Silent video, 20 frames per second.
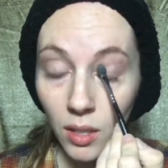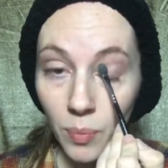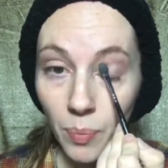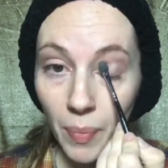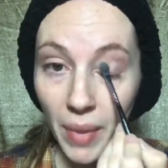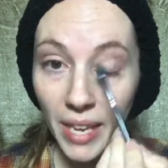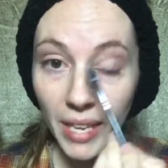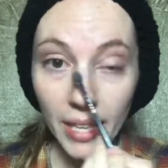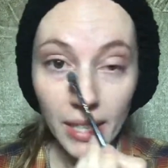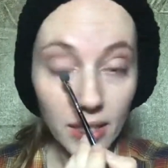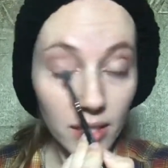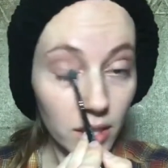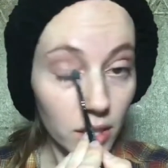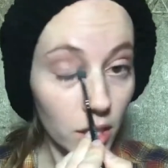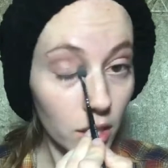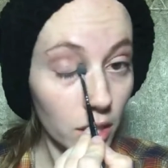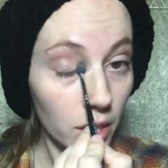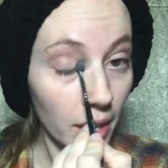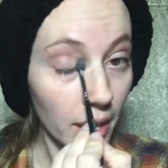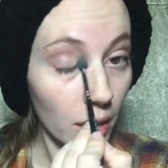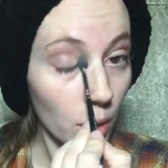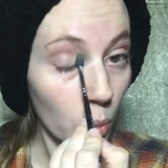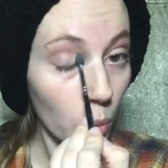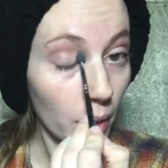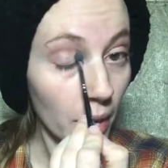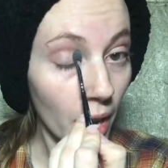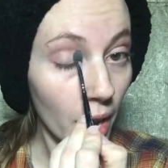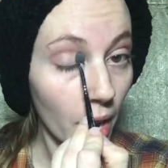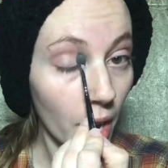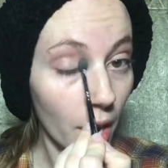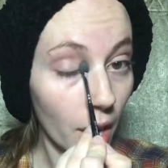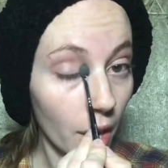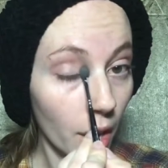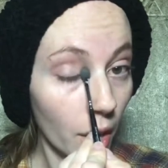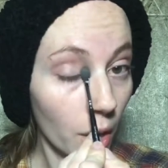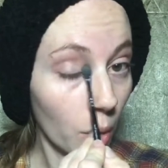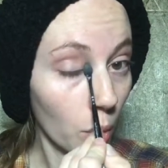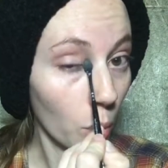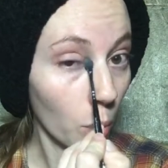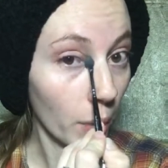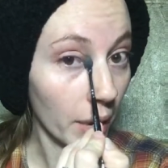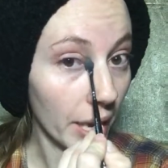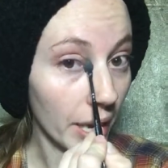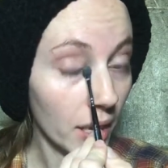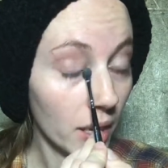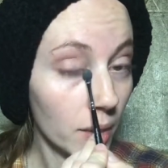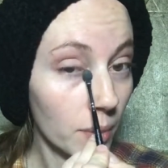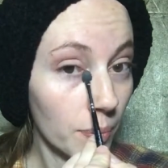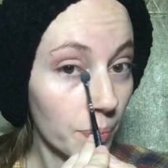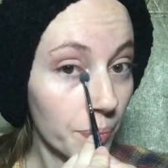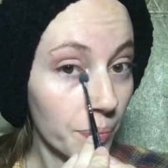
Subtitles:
Make us look like we are awake.